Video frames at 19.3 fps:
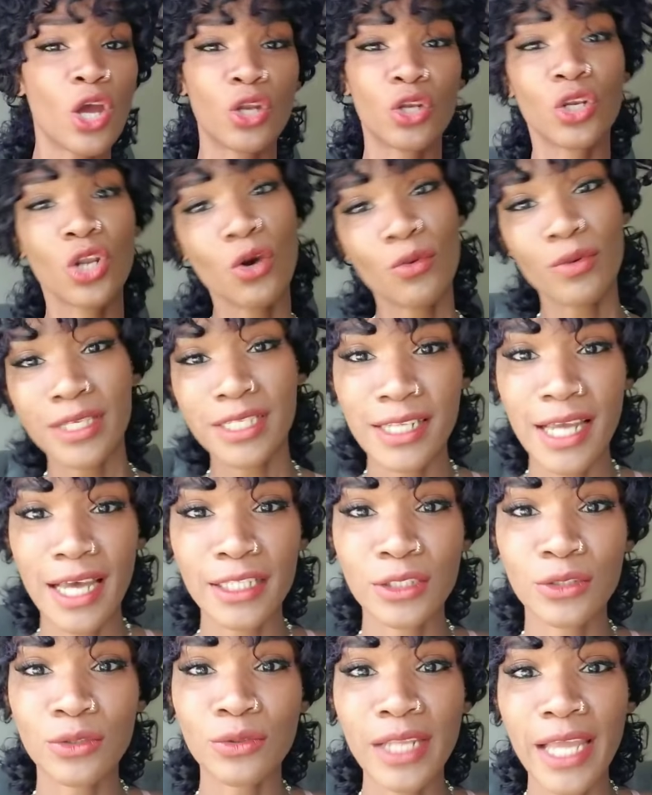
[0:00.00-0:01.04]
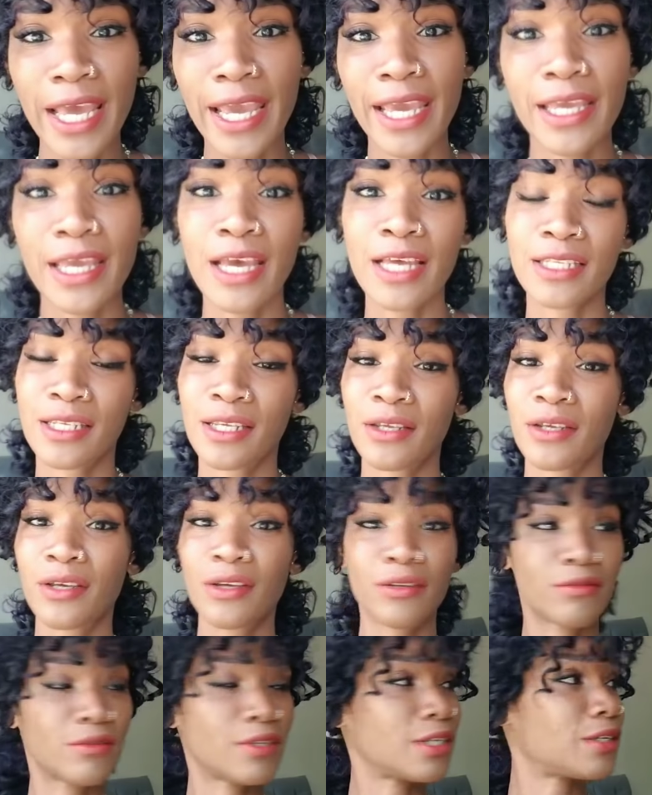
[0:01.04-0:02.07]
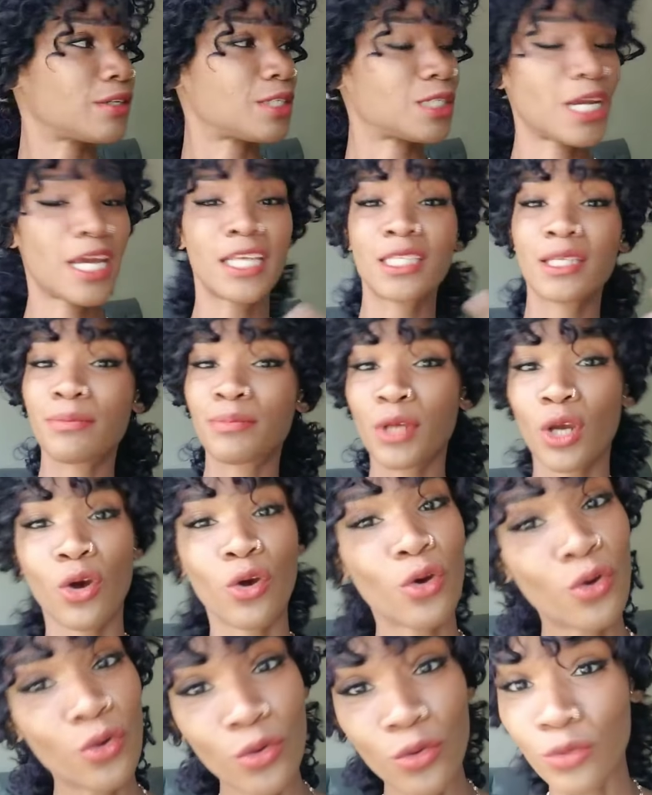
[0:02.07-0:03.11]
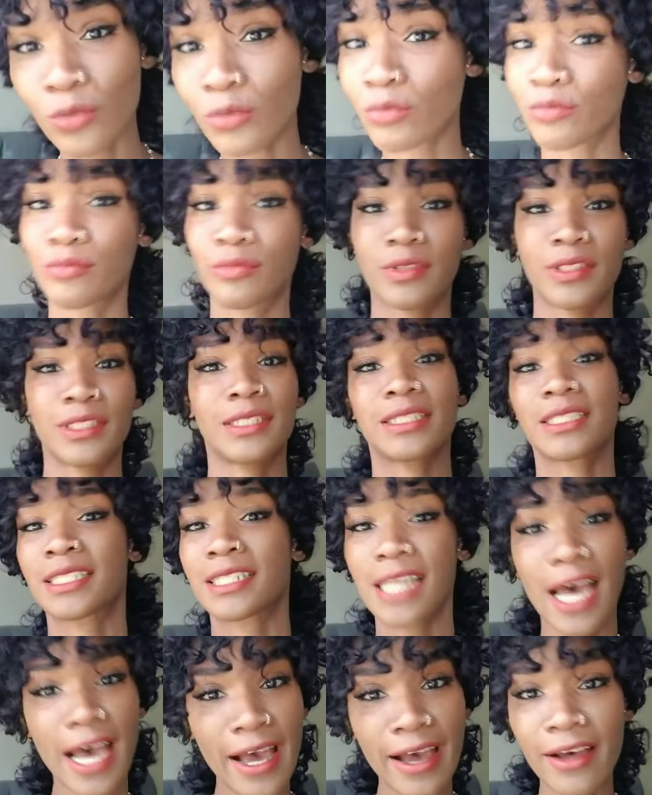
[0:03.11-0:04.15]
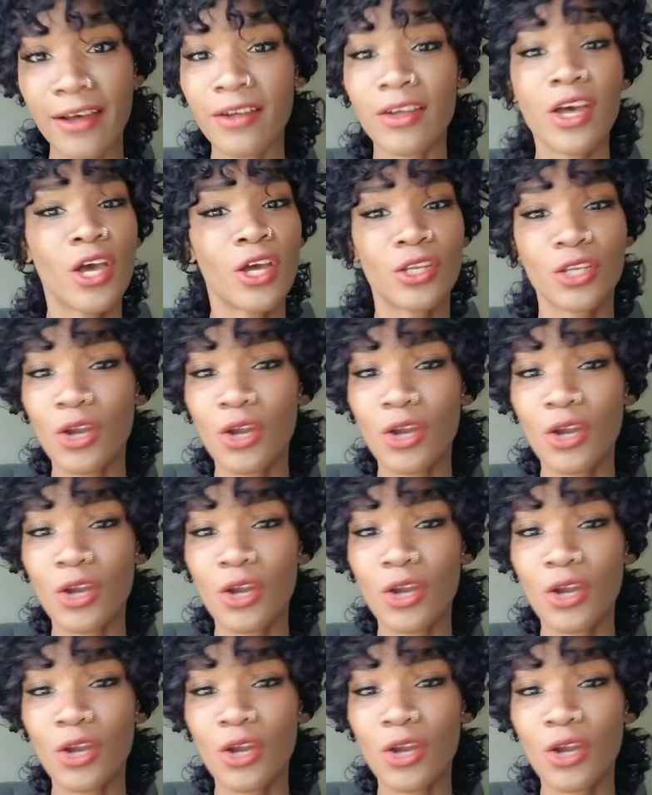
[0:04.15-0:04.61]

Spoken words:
No, it's not too late to change up your whole style.